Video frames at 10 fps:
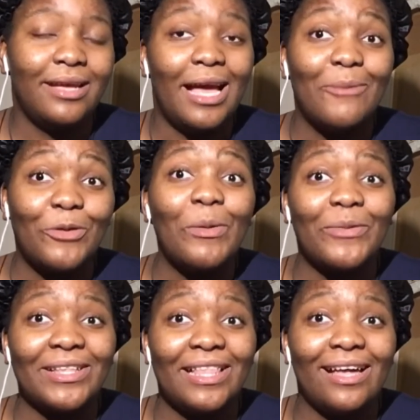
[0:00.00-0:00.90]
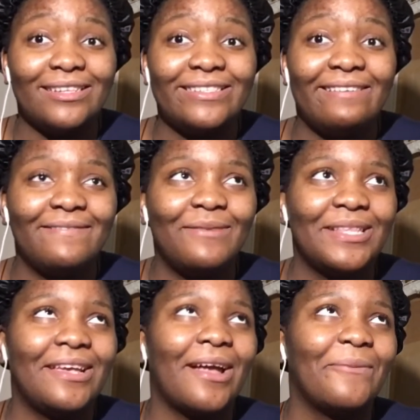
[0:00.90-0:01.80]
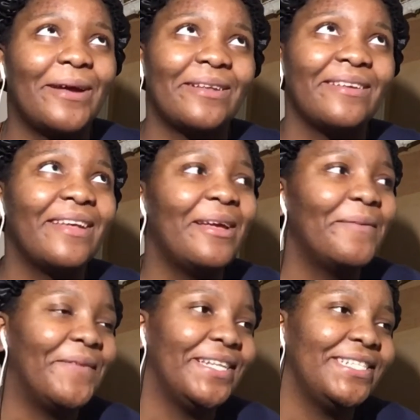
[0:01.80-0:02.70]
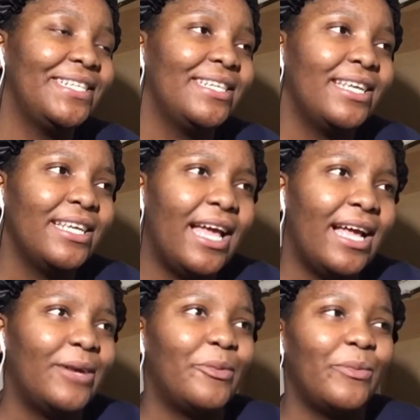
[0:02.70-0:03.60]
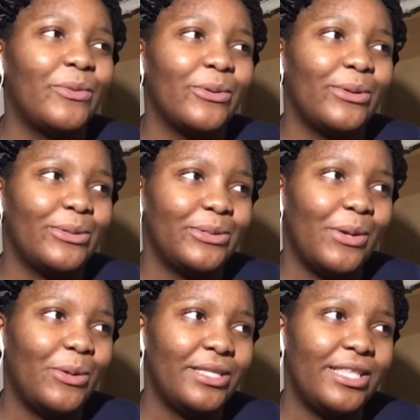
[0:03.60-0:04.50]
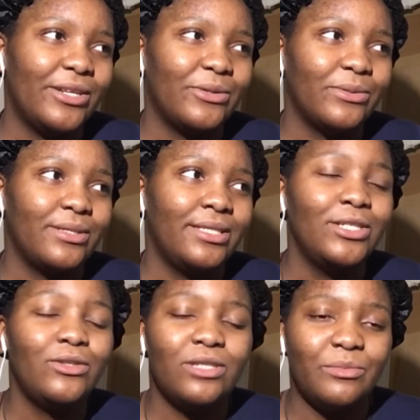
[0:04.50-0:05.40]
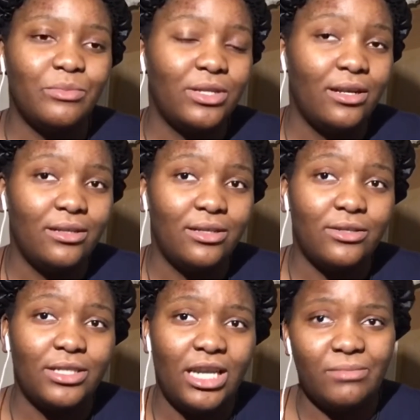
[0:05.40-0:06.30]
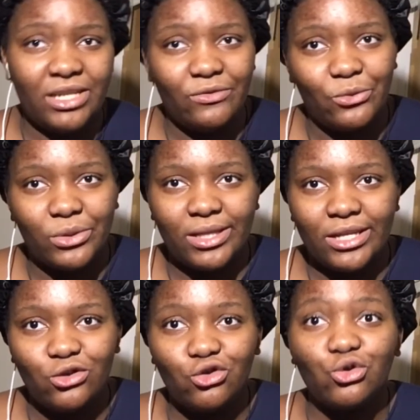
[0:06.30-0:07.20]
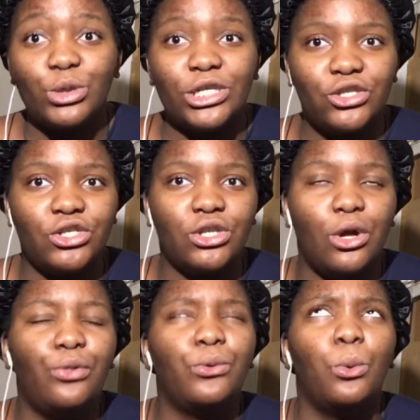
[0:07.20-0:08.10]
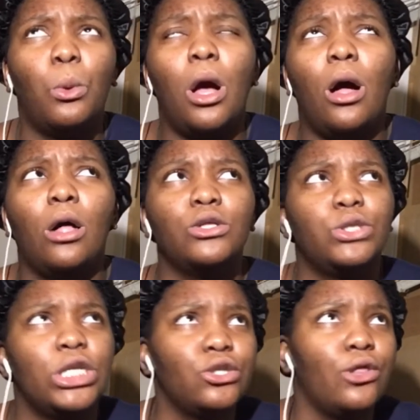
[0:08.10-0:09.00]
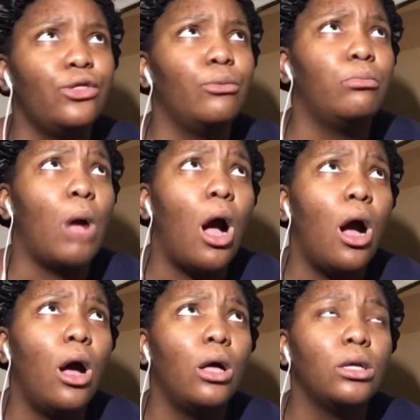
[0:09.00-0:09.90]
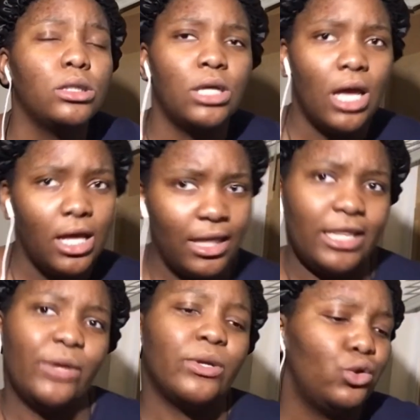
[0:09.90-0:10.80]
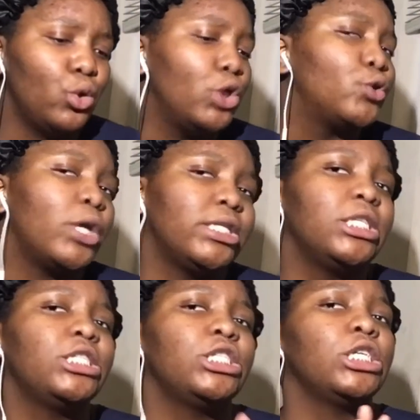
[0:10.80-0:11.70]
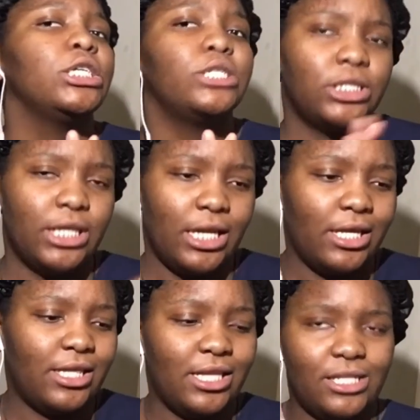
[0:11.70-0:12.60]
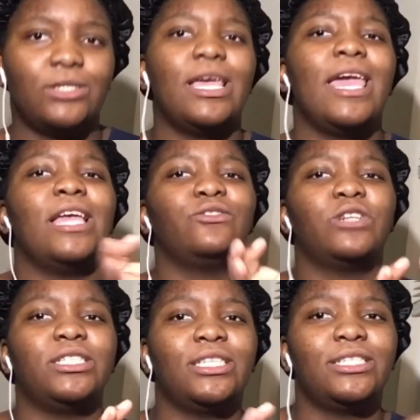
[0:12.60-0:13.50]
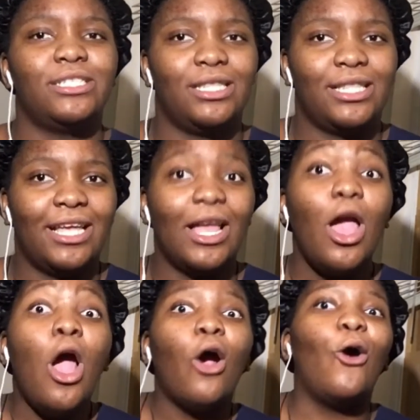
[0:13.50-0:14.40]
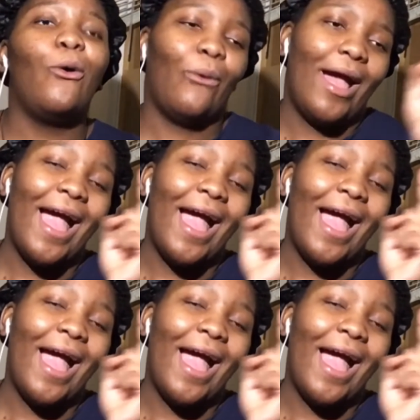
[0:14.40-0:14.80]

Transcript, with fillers: I remember a lot of stuff when I was talking about it, but I remember also they're literally putting their names everywhere, like treasure on the wall, treasure on the balls. Like they were doing transitions, like this hand transition thing. Oh,